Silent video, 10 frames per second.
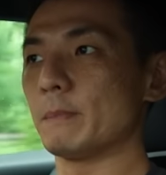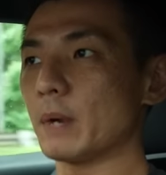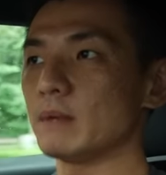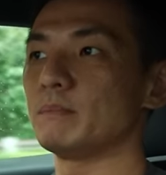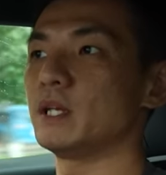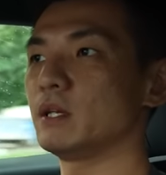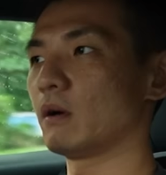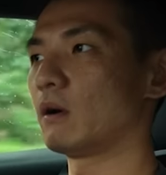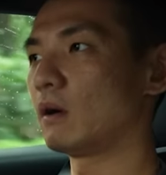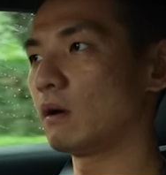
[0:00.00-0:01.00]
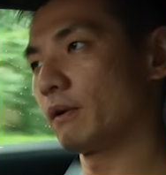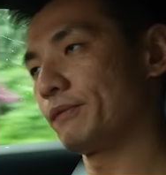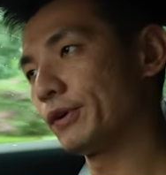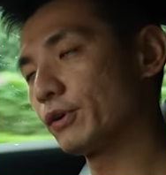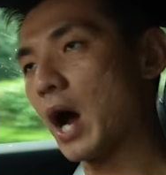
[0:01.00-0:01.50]
might be your
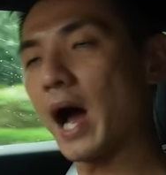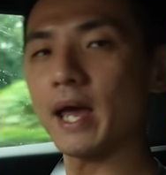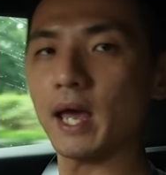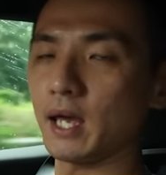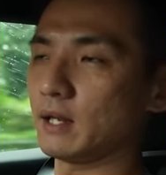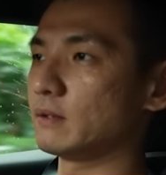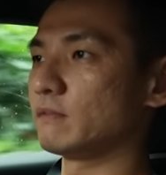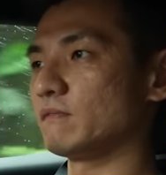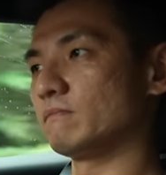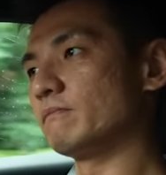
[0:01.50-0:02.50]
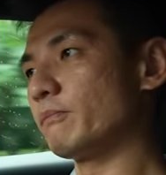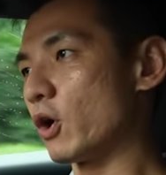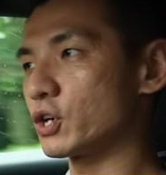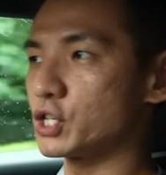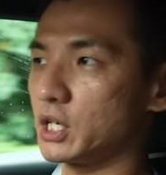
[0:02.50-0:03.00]
high-end
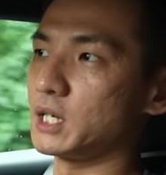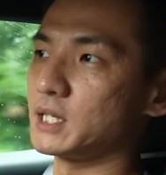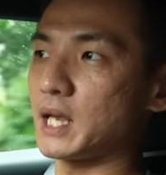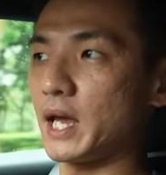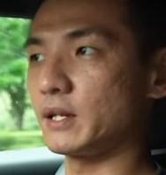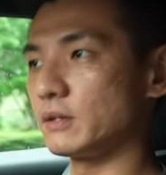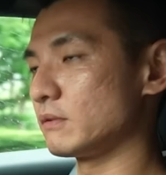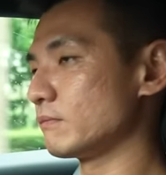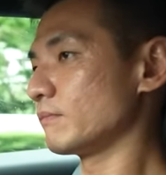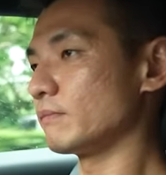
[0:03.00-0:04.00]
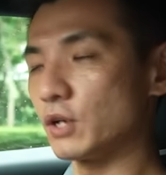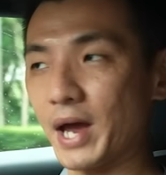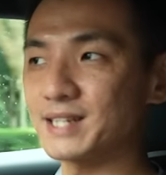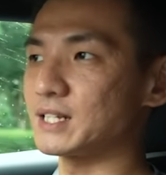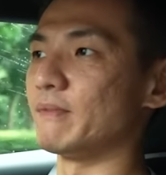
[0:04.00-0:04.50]
Porsches and your
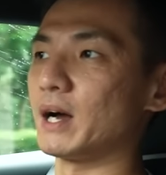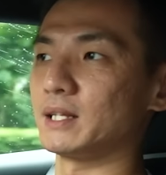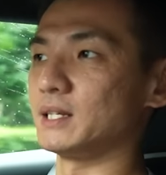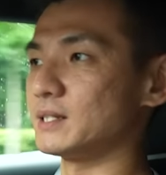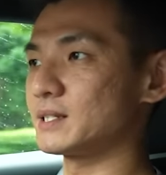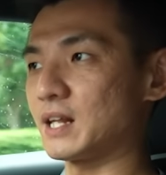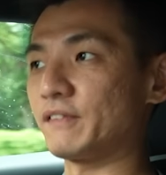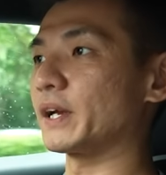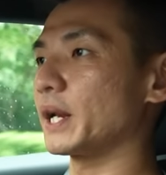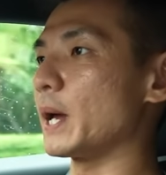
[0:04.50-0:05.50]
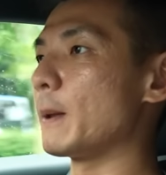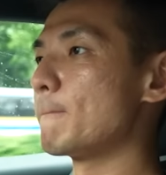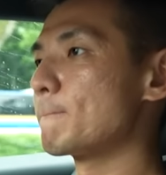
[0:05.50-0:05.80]
Aston Martins, stuff like that.